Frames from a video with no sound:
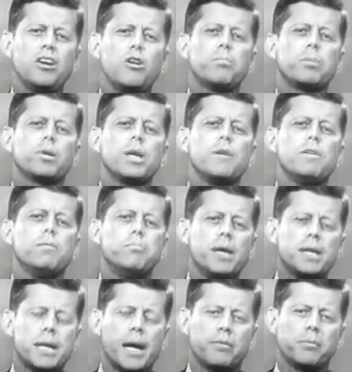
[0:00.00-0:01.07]
I don't believe in
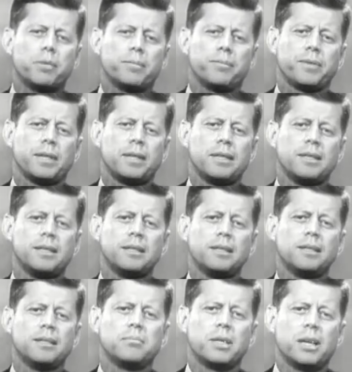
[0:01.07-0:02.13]
big government,
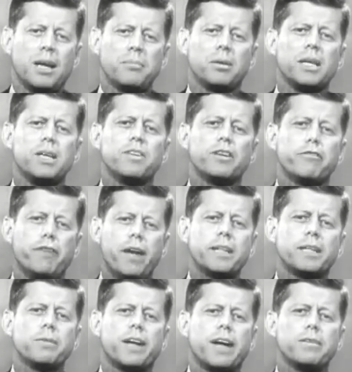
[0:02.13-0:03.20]
but I believe in
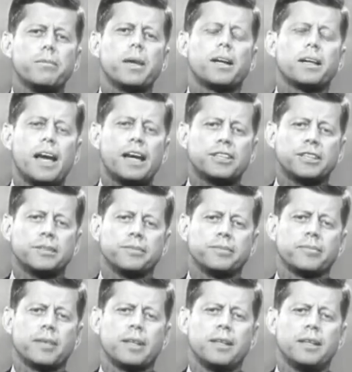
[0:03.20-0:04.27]
effective governmental action.
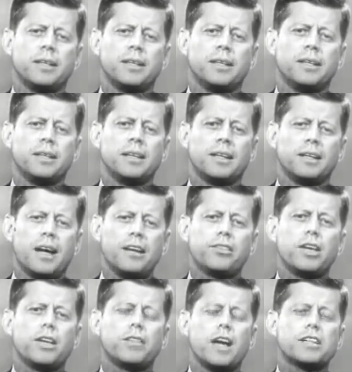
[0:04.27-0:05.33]
And
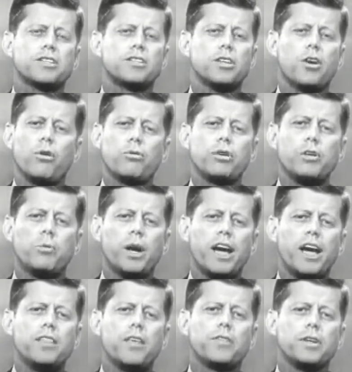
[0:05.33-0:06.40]
I think that's the only
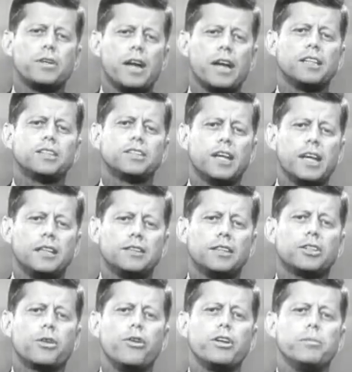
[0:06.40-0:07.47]
way that the United
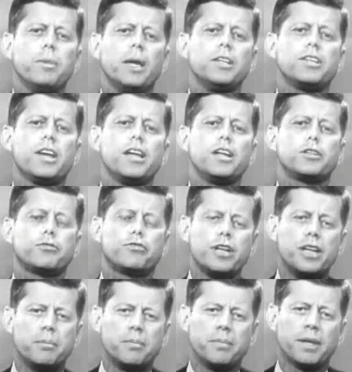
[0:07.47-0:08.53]
States is going to maintain its
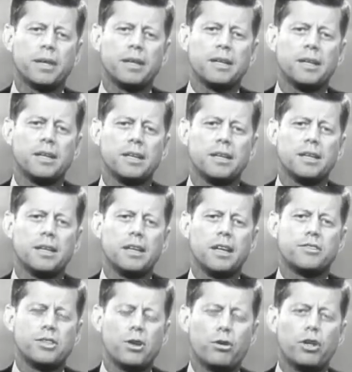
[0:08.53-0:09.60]
freedom.
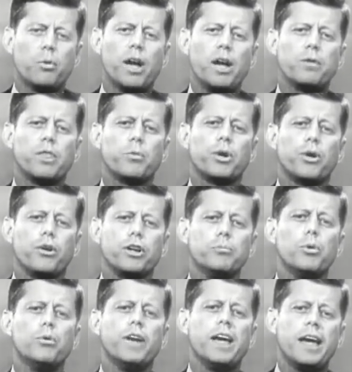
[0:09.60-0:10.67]
It's the only way that we're
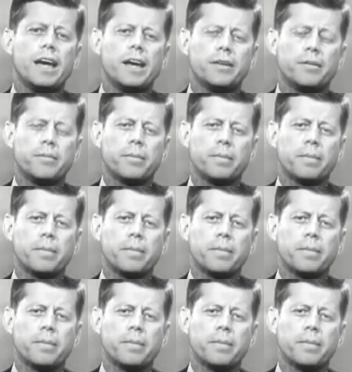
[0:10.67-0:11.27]
going to move ahead.